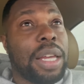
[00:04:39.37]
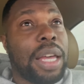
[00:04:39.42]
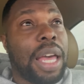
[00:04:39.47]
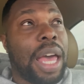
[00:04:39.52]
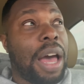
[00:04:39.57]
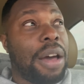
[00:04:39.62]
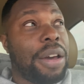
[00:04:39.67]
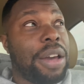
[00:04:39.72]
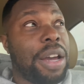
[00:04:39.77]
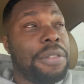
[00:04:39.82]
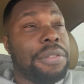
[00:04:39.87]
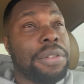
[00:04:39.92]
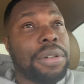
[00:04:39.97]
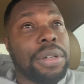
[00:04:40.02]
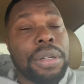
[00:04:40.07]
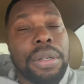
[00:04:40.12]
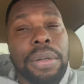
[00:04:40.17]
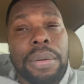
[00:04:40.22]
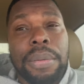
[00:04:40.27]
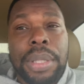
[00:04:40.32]

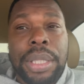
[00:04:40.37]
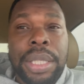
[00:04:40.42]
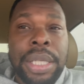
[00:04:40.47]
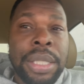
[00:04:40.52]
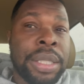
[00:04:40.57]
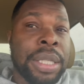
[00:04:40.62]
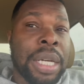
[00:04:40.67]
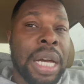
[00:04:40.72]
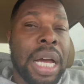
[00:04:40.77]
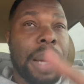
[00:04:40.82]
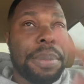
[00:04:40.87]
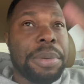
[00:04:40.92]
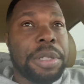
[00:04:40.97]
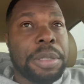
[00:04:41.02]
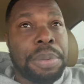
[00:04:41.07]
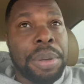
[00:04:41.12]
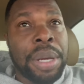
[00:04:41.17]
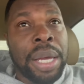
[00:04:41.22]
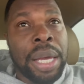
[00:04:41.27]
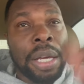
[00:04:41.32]
However, this job is
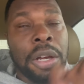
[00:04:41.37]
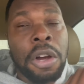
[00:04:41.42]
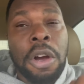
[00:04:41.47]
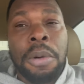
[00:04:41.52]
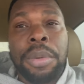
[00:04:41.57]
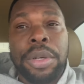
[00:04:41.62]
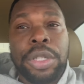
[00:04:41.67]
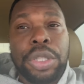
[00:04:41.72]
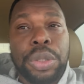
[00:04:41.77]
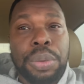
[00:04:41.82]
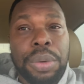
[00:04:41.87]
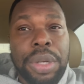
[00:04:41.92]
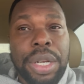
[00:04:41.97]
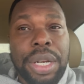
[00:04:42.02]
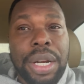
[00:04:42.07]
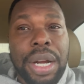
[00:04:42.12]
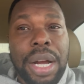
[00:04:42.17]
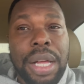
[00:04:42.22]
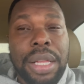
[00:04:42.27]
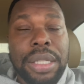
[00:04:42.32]
paying almost
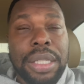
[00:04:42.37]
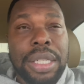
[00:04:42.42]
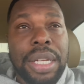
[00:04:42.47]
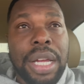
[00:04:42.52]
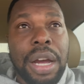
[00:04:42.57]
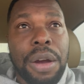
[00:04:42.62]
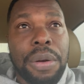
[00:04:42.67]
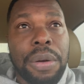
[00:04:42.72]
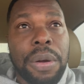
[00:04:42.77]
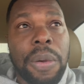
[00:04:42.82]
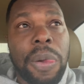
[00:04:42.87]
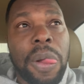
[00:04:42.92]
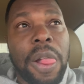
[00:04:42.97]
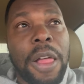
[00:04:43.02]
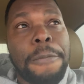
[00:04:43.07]
$20 an hour.